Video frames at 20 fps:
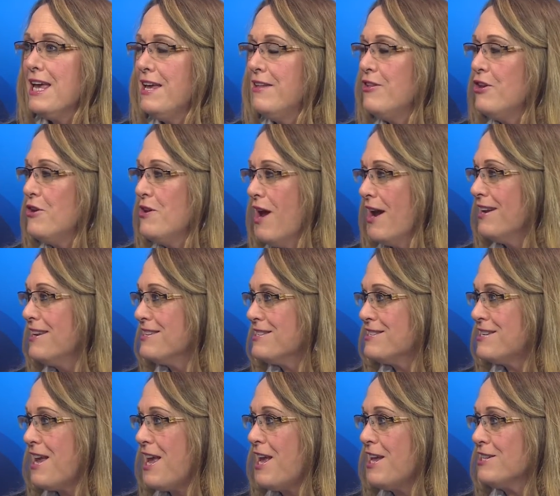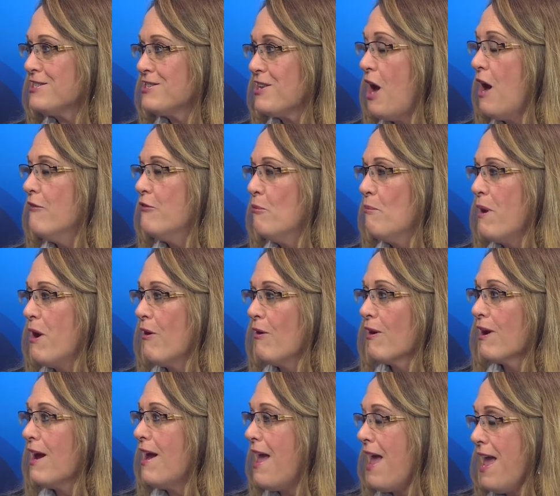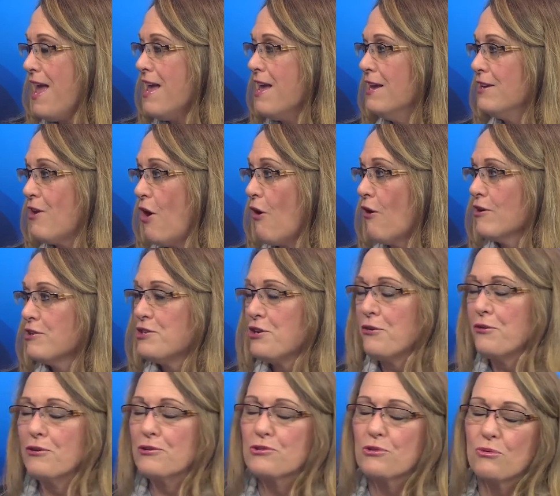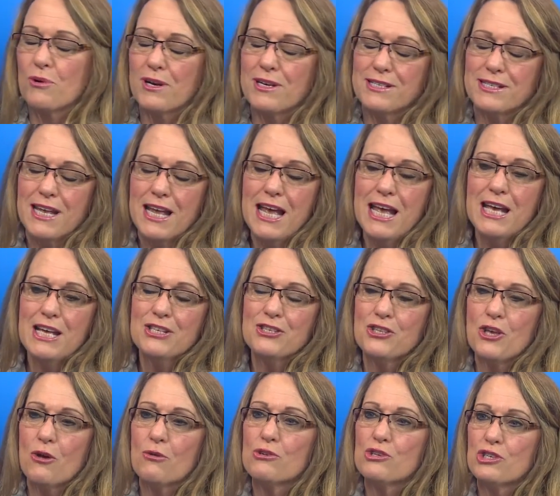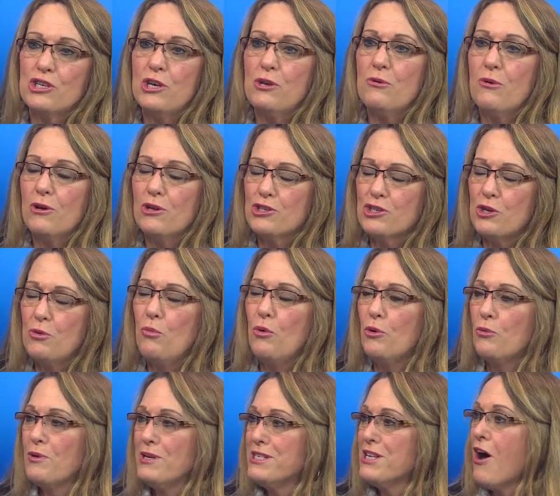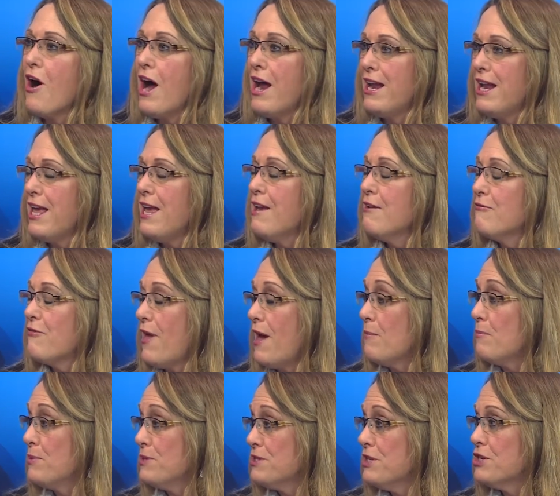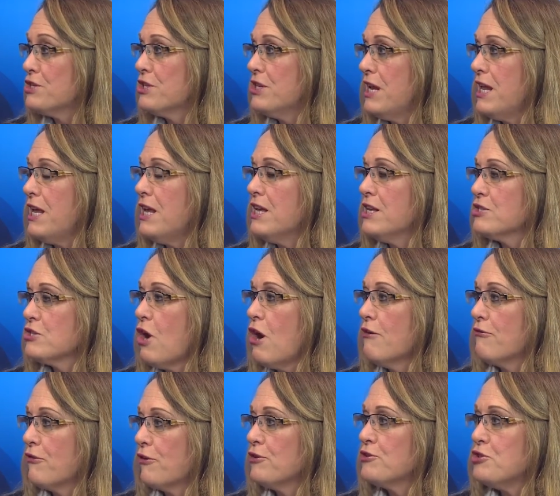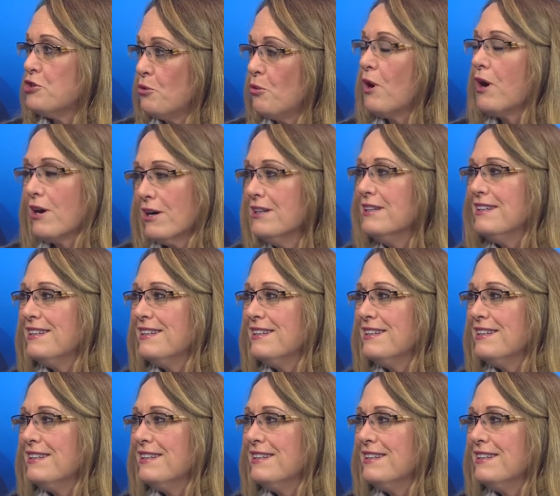in the United States of America and our territories. So she she would resign if okay. that position is offered to her.